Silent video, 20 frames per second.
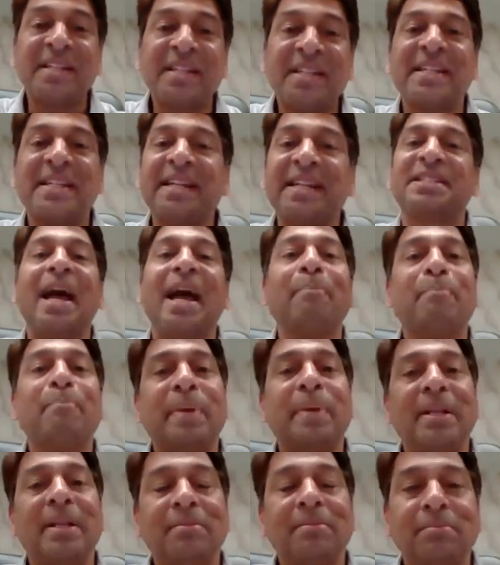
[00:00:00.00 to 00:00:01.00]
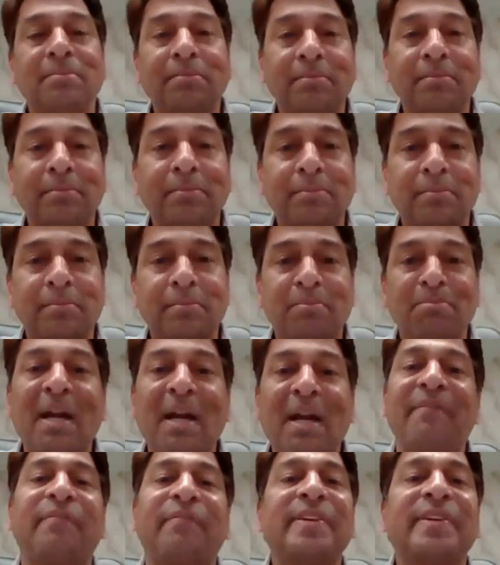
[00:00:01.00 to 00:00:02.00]
In this example,
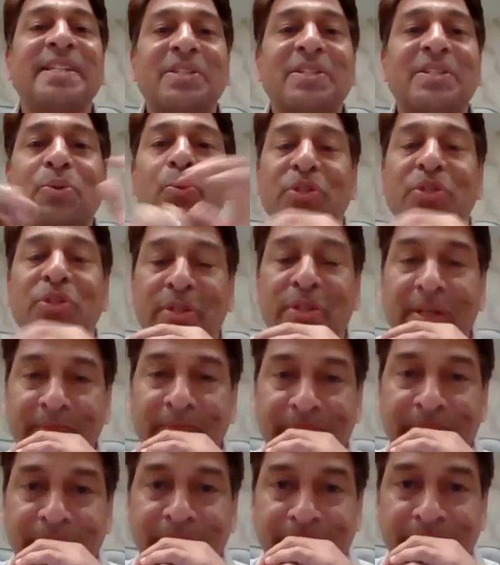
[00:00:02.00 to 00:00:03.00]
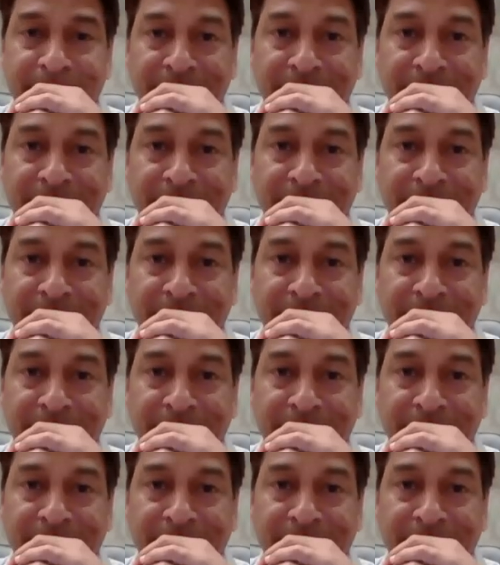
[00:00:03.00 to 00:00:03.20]
my first question,